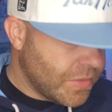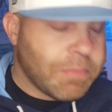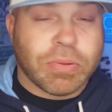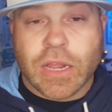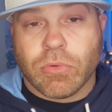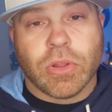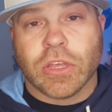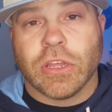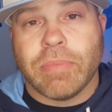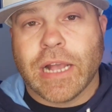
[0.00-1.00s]
They played a really
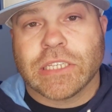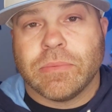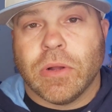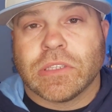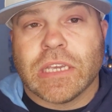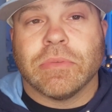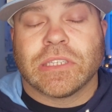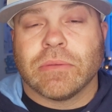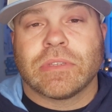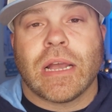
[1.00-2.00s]
good basketball team, and
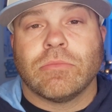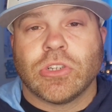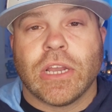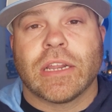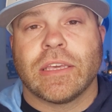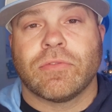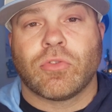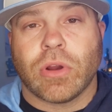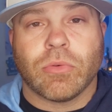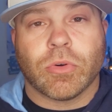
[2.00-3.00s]
sometimes you got to give
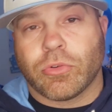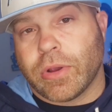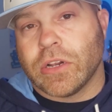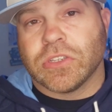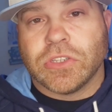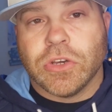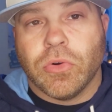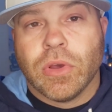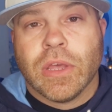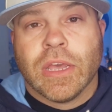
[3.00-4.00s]
credit where credit is due.
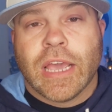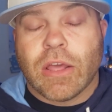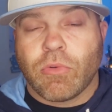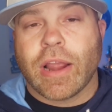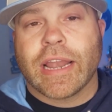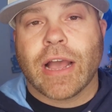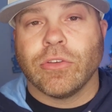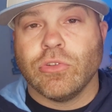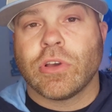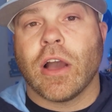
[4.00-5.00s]
And right now,
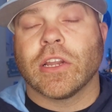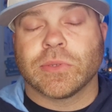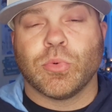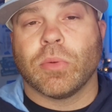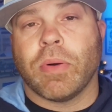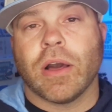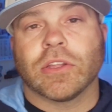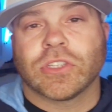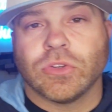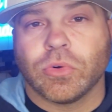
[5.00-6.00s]
UConn is more
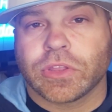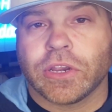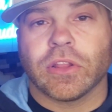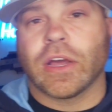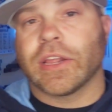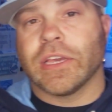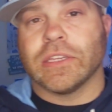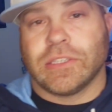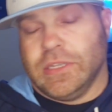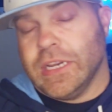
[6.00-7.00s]
polished than North Carolina
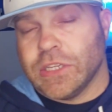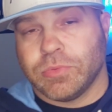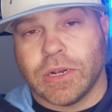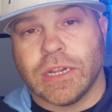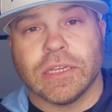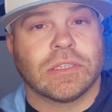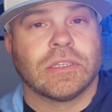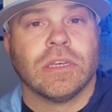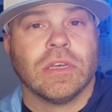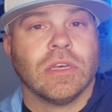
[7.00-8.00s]
is. It is what it is.